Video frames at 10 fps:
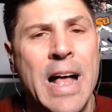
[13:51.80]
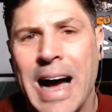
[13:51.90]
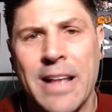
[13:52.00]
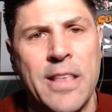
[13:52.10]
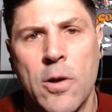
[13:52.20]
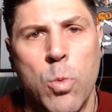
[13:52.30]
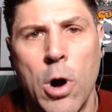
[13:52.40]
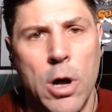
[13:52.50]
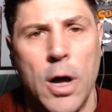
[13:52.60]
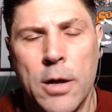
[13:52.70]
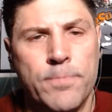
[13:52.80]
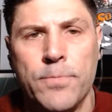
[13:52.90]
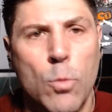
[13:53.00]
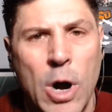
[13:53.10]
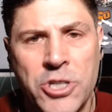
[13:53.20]
I think
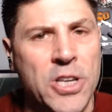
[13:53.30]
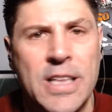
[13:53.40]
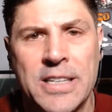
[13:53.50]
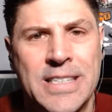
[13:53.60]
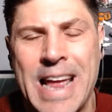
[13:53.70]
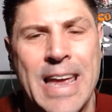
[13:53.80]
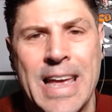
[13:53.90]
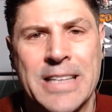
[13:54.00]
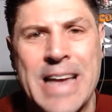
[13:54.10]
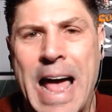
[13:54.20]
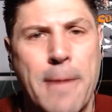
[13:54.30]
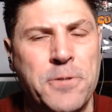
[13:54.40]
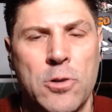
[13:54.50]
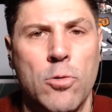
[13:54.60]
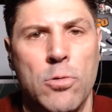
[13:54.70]
Washington State gets
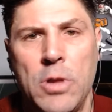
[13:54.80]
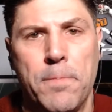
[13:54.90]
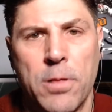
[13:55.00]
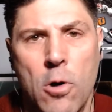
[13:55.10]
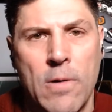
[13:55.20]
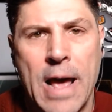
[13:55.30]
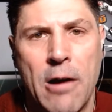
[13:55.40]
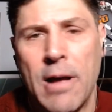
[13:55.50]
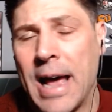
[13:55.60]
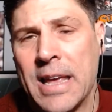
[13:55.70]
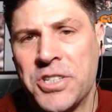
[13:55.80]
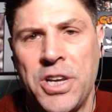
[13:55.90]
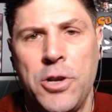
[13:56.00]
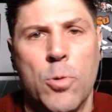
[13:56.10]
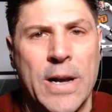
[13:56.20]
absolutely blown out. I could
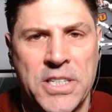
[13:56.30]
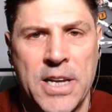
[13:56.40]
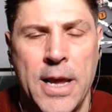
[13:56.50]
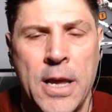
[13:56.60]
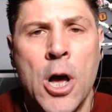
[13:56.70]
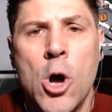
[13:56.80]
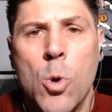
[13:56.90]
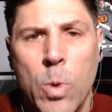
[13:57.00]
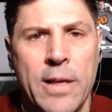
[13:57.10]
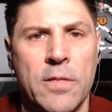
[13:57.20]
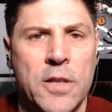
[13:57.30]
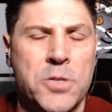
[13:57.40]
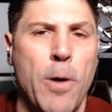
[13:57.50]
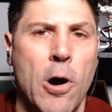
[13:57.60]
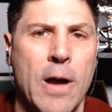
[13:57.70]
see USC winning this
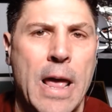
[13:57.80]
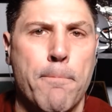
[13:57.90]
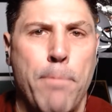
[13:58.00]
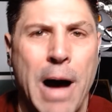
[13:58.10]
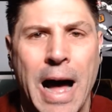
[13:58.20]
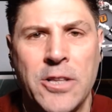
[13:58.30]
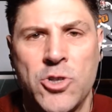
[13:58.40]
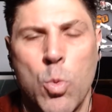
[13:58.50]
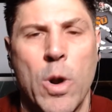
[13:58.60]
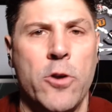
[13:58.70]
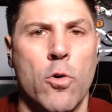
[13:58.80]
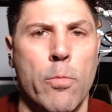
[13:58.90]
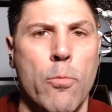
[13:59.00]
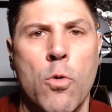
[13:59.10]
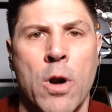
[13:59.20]
ball game by 20 or
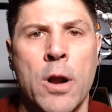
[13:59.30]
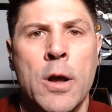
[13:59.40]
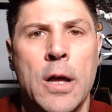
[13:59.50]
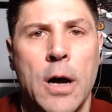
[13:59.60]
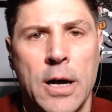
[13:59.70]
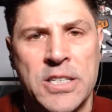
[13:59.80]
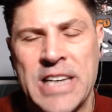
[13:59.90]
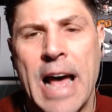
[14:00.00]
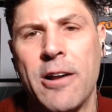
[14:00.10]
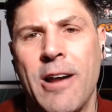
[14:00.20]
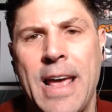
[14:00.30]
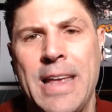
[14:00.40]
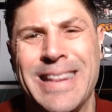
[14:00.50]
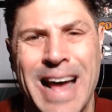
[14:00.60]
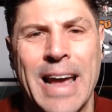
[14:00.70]
more Saturday
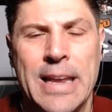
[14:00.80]
night